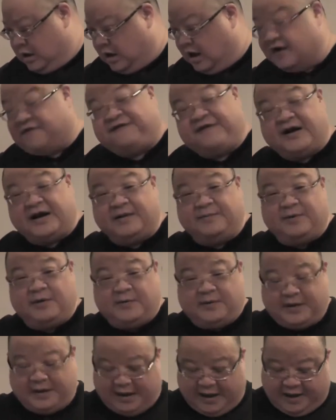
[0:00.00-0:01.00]
On a fighting
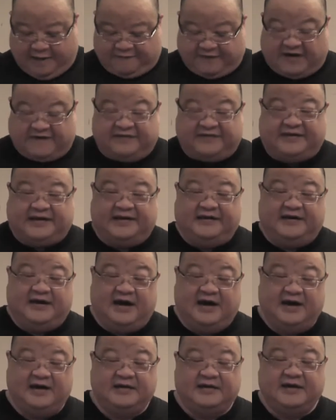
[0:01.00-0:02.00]
Bowie, you have obviously
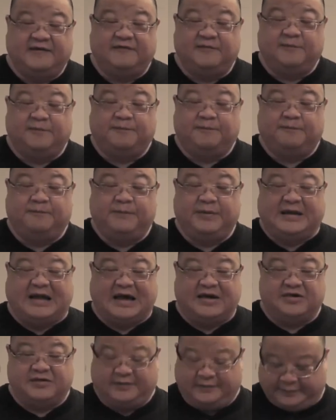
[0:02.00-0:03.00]
different
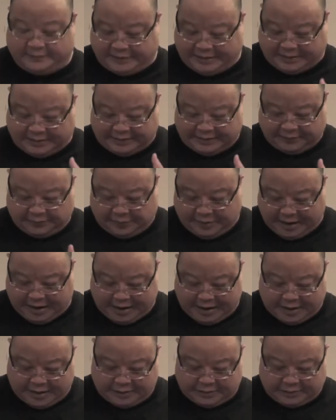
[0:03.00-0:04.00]
potentials. Like this one
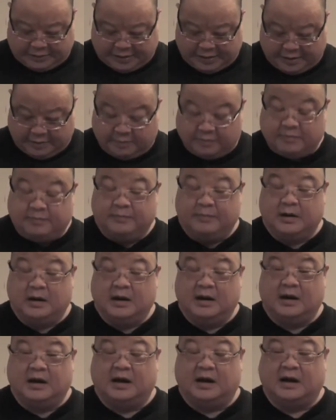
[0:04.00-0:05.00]
has a
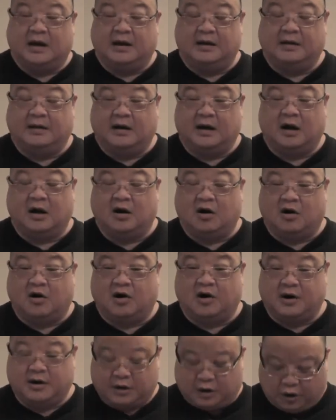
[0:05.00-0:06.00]

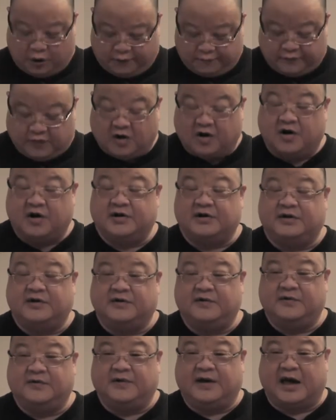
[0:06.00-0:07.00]
curved guard
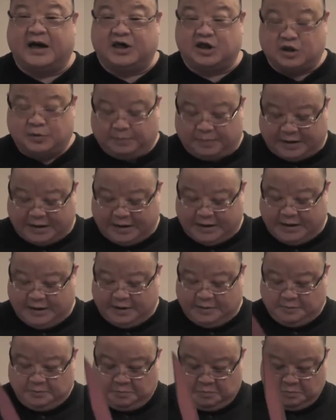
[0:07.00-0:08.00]
to catch the
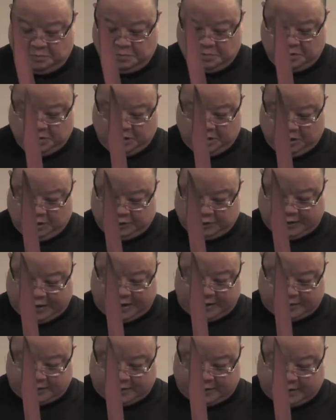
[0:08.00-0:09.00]
blade. It also
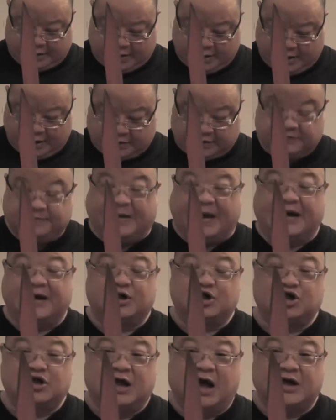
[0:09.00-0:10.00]
has a
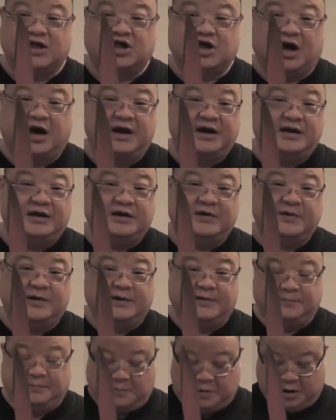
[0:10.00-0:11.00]
Spanish notch cut into
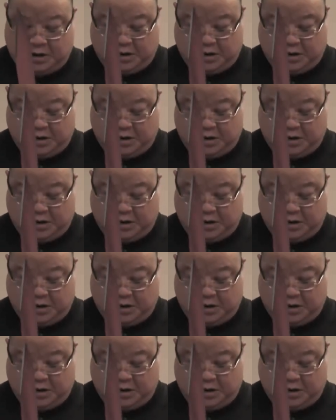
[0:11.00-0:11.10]
it.